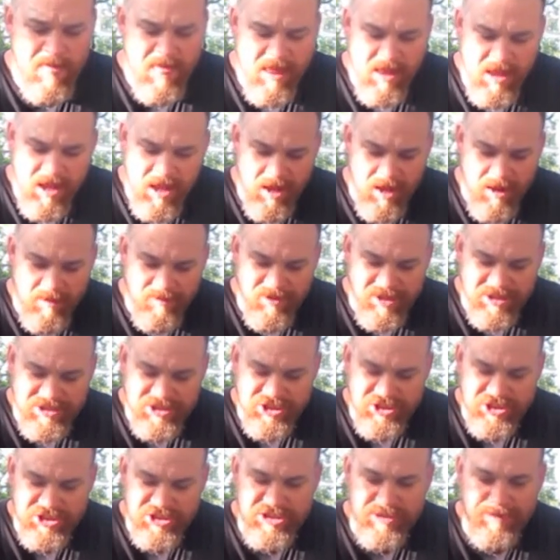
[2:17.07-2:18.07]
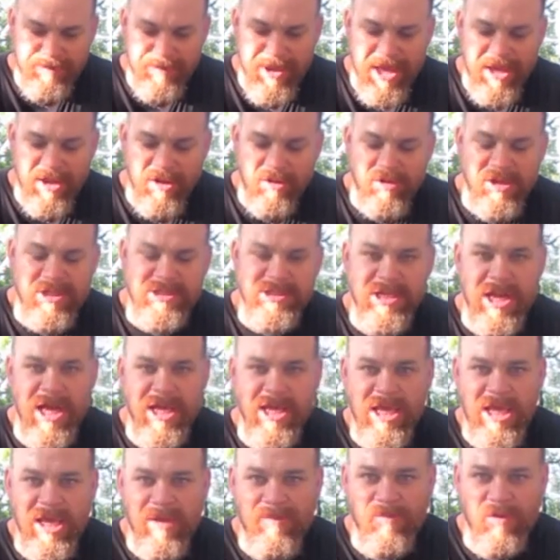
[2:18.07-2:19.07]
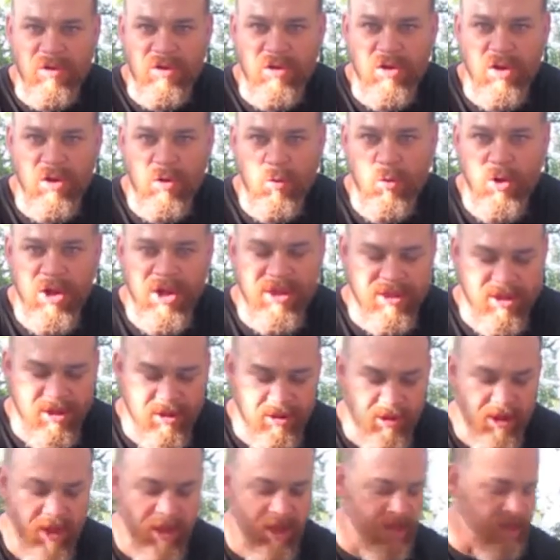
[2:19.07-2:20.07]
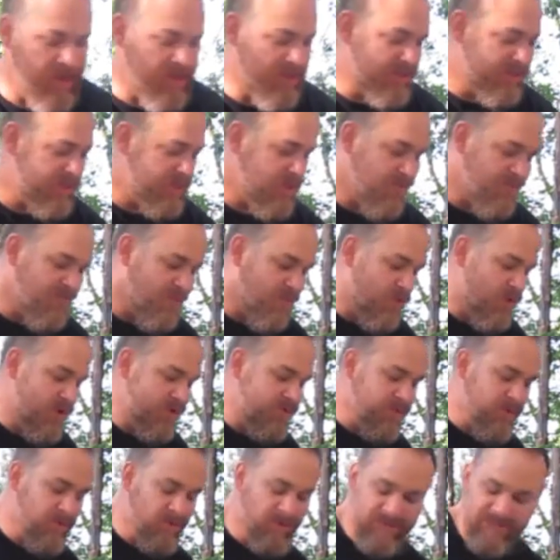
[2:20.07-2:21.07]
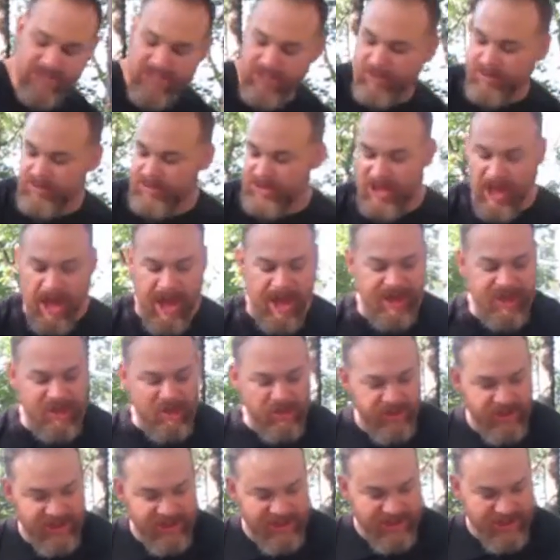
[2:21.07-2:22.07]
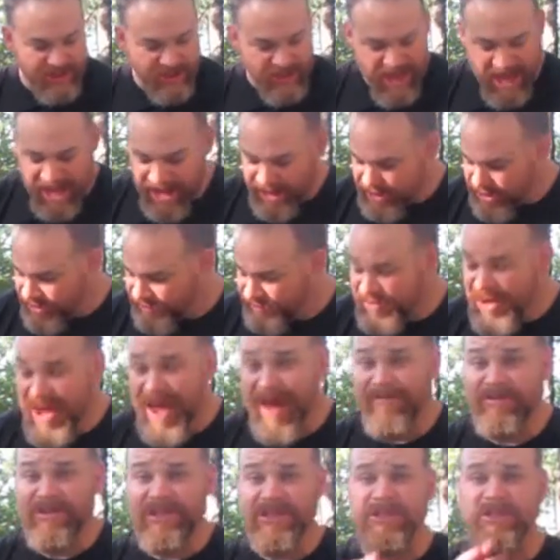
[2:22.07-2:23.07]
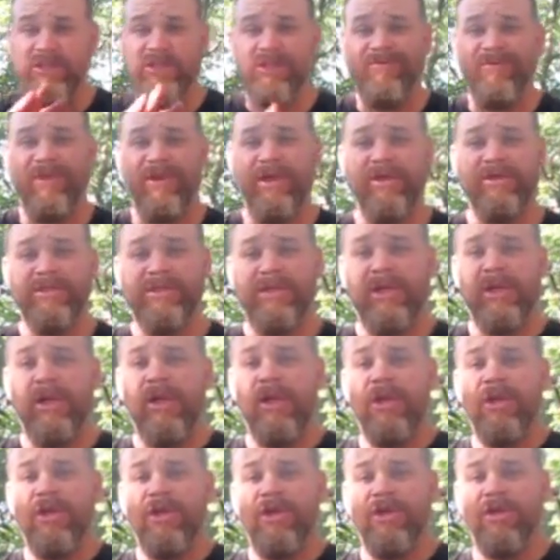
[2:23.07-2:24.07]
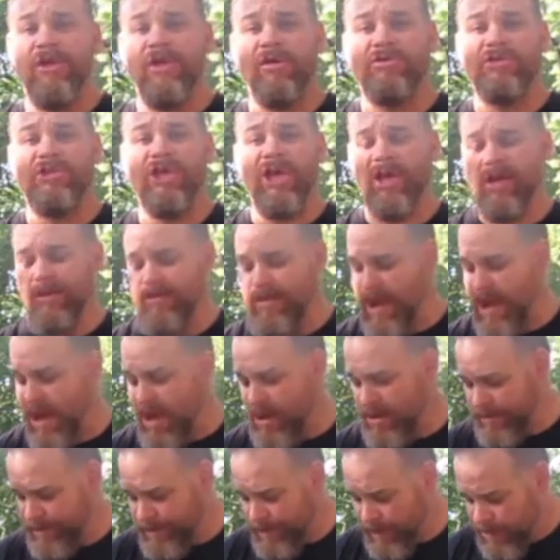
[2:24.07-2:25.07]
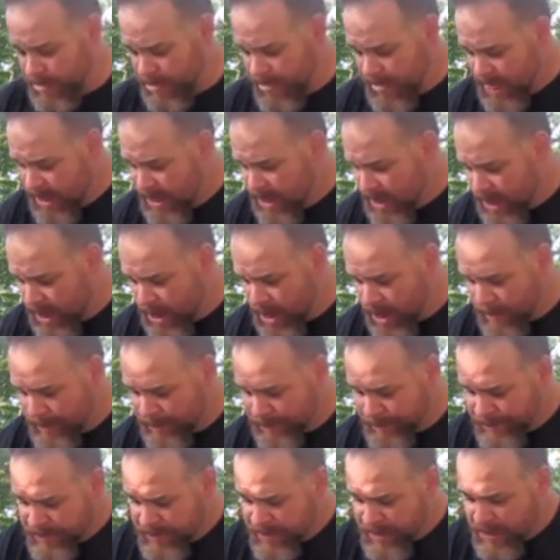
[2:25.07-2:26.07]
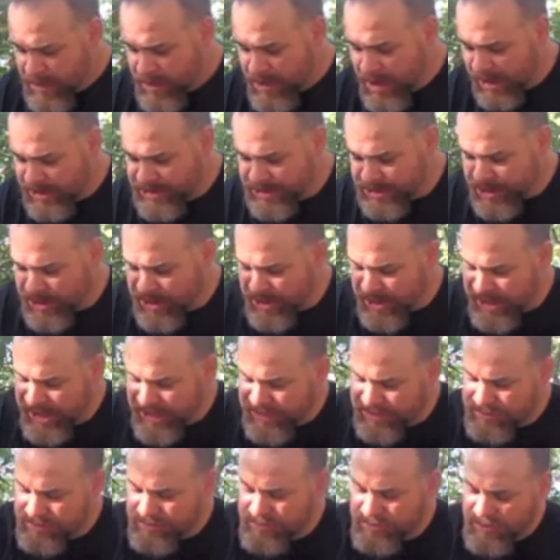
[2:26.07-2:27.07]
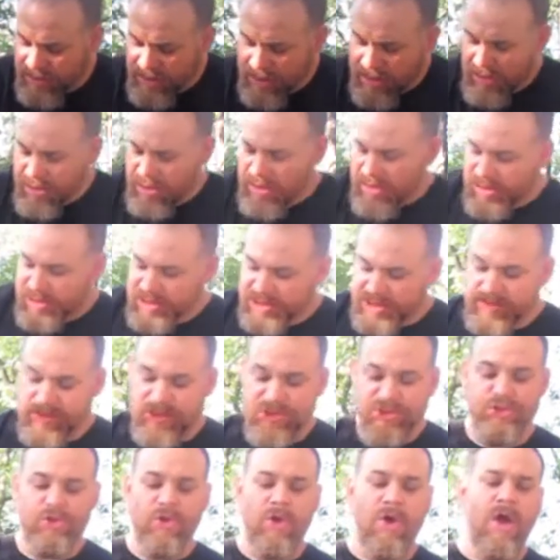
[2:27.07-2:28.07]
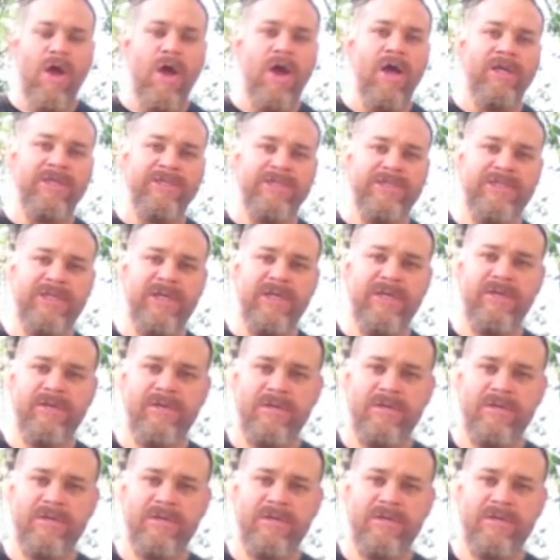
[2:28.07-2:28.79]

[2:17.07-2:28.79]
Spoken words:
This is just some bacon grease that I keep to cook with and so forth, but we said there was a lot of uses to that, and if you haven't seen those videos, you can go check them out. You're also going to need some straws.